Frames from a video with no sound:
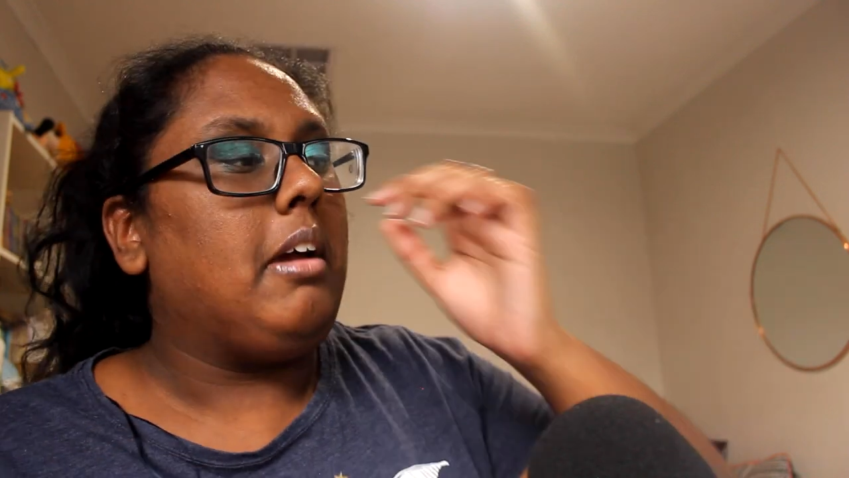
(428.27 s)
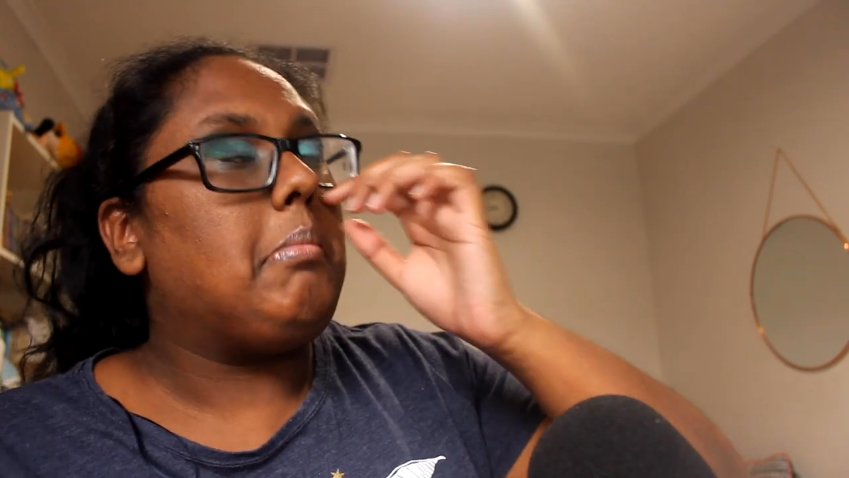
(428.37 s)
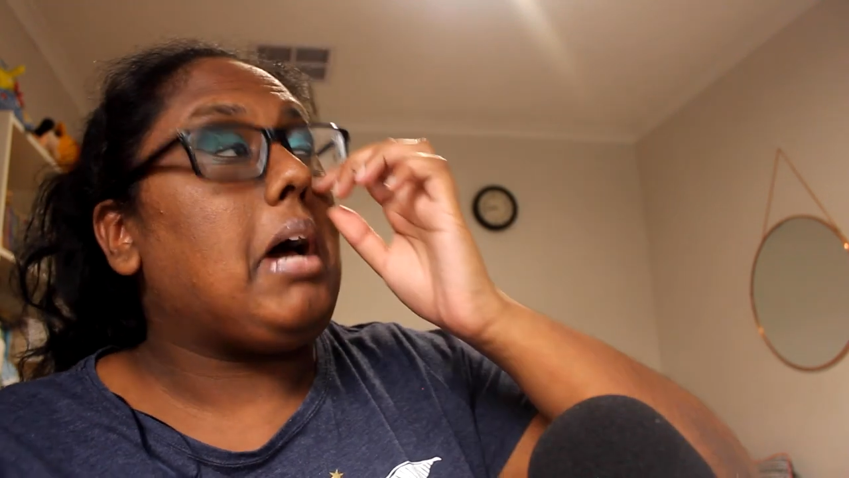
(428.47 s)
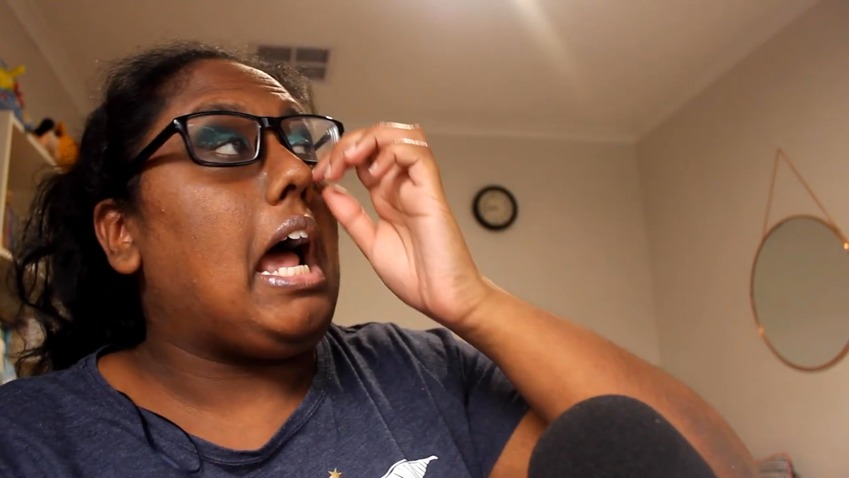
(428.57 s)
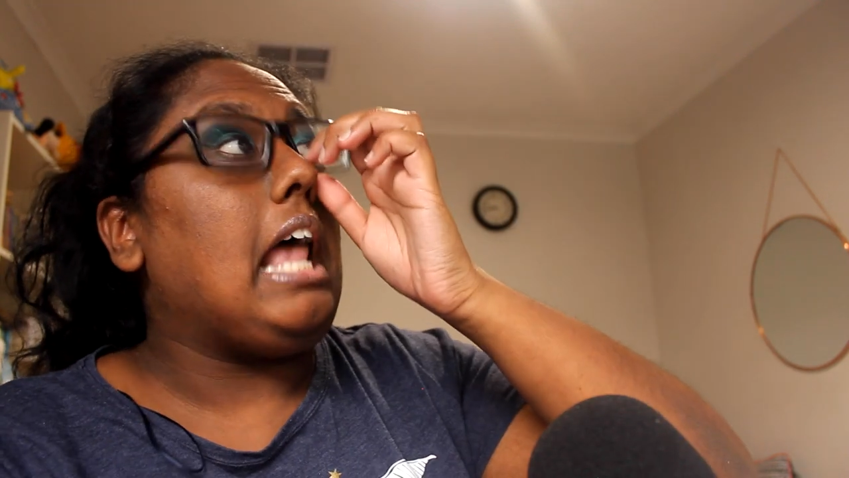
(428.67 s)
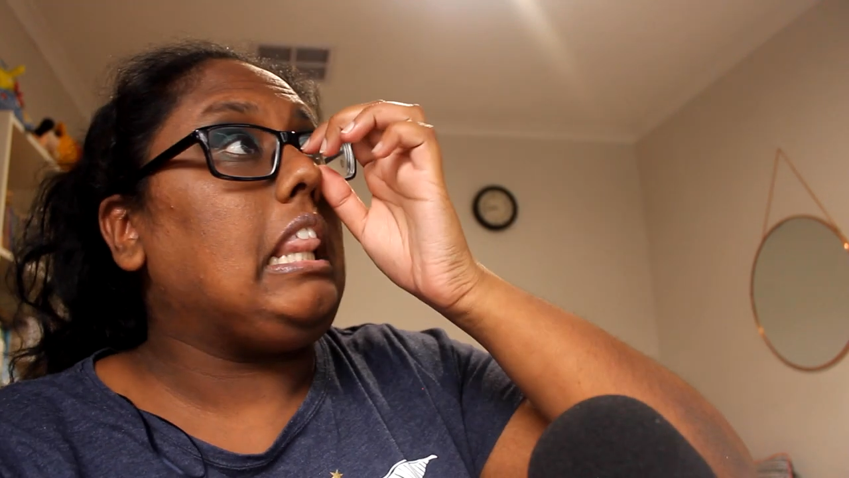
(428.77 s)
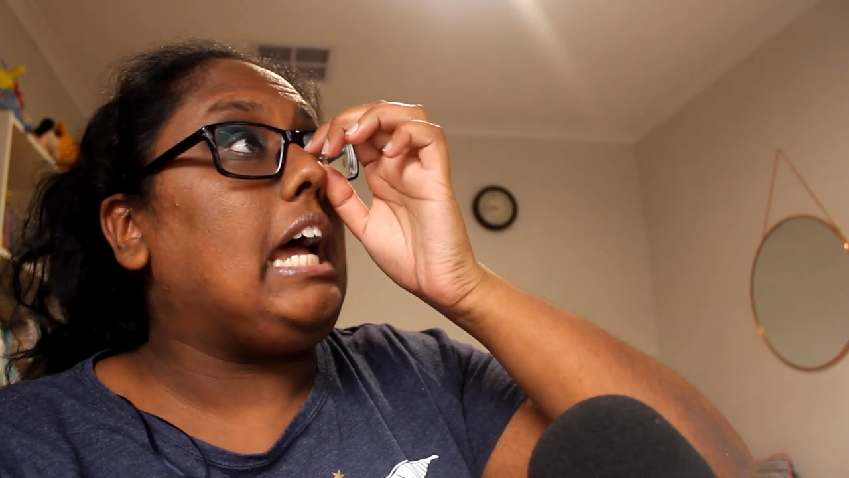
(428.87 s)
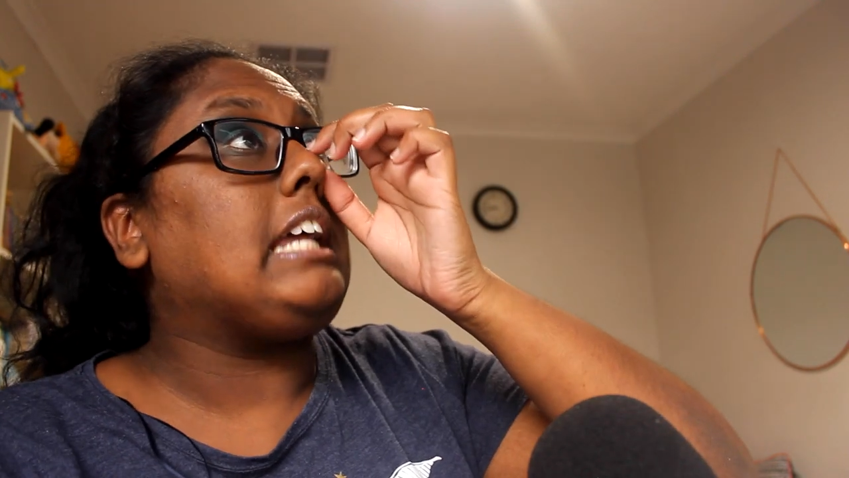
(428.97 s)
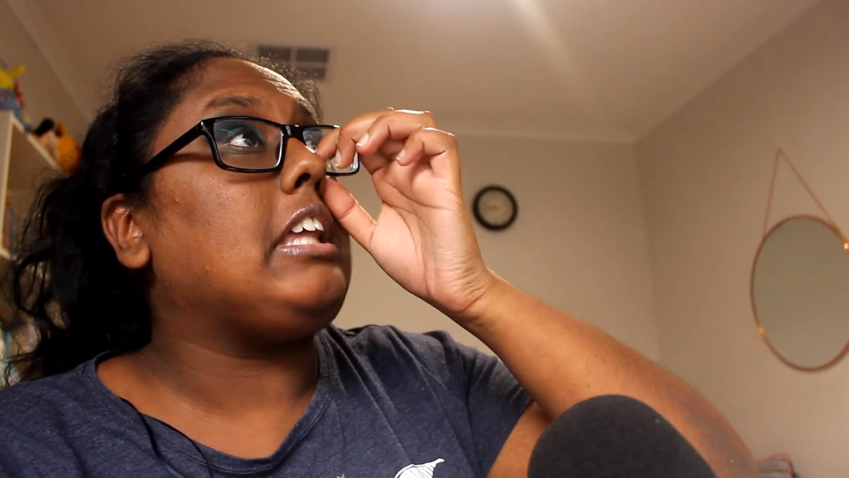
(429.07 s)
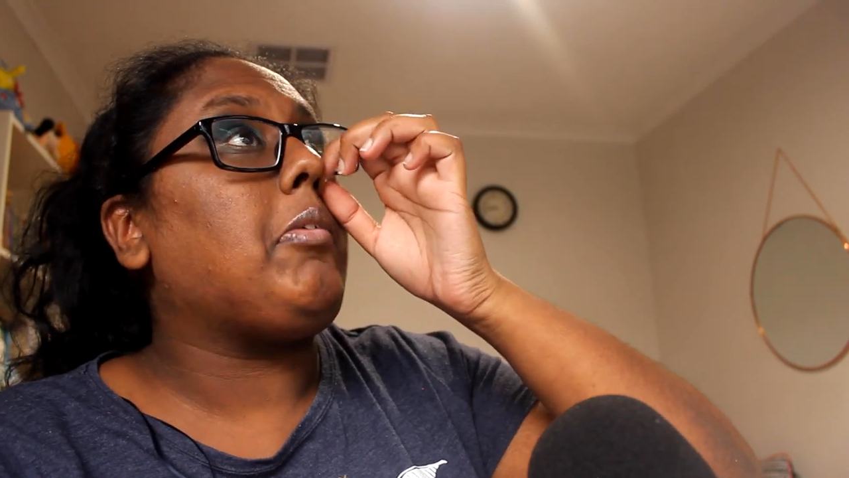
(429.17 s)
But I
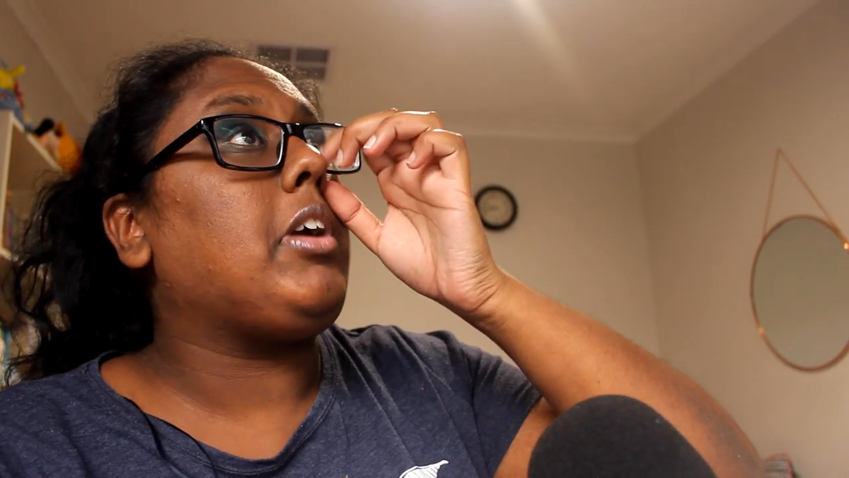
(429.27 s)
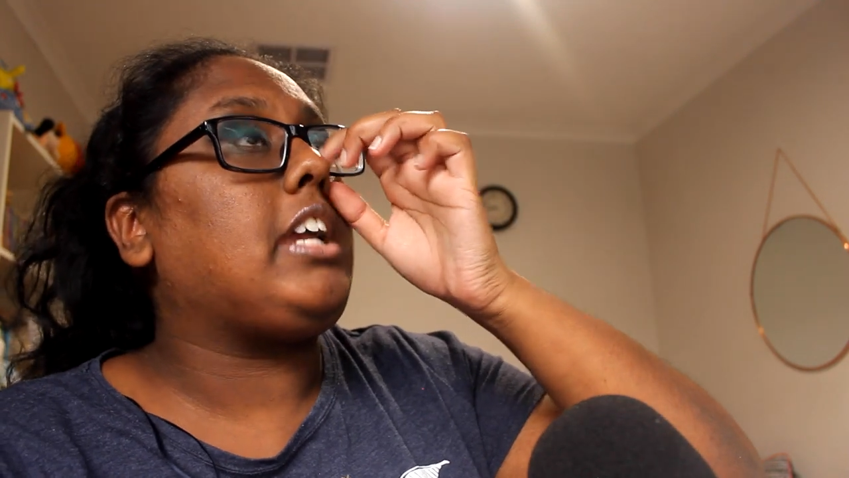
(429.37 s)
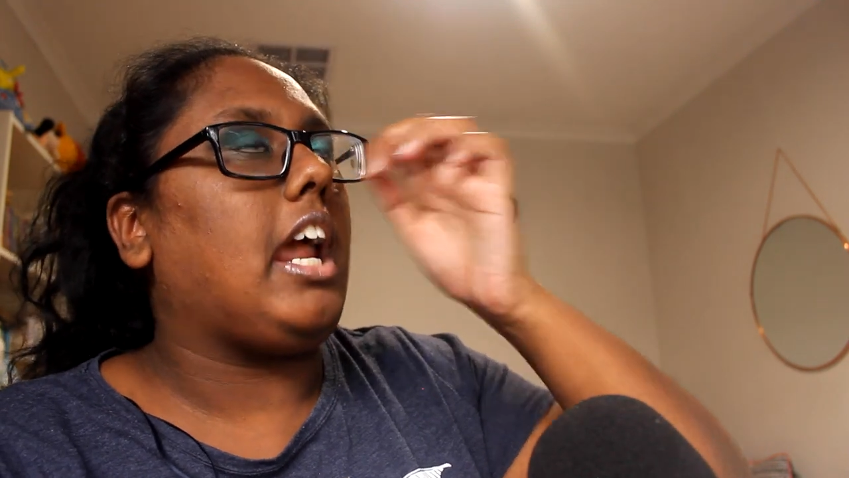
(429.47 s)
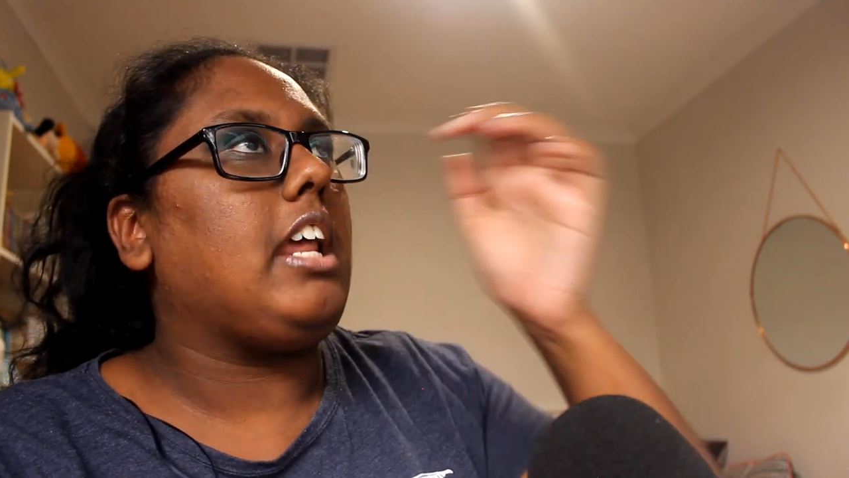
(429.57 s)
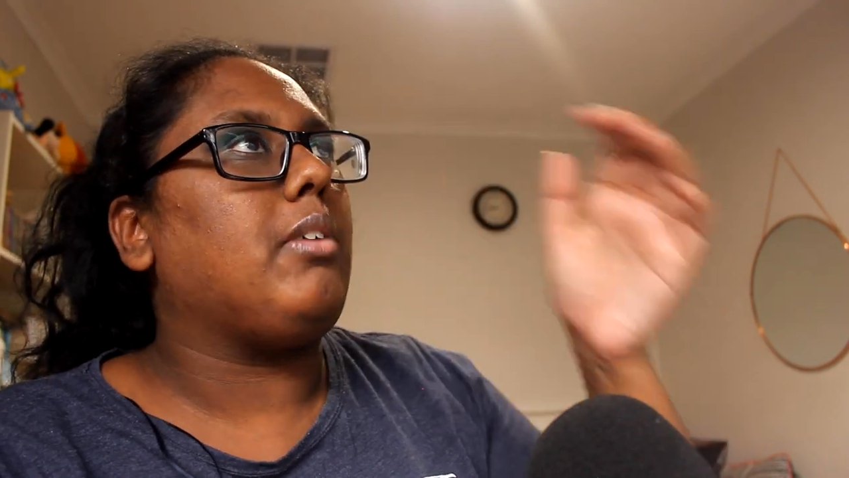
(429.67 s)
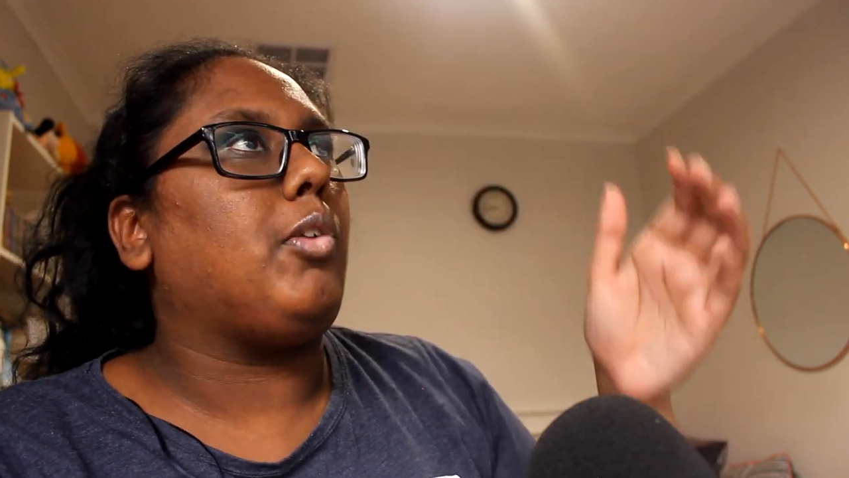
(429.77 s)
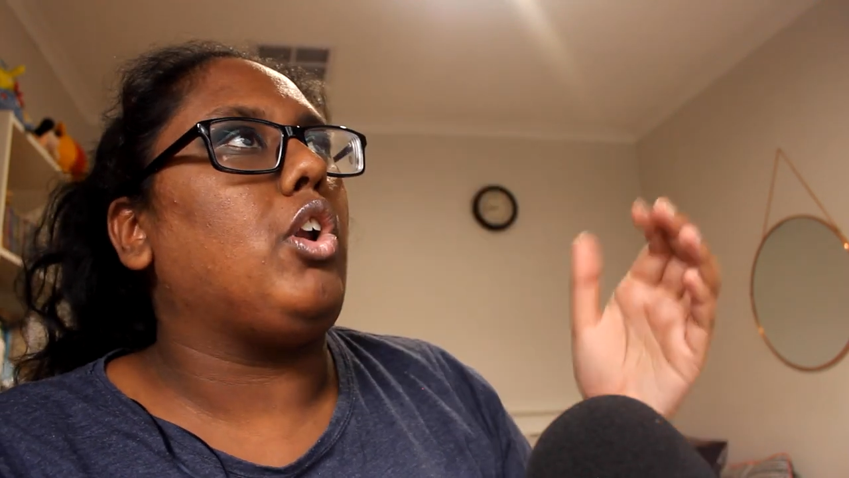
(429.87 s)
like that we're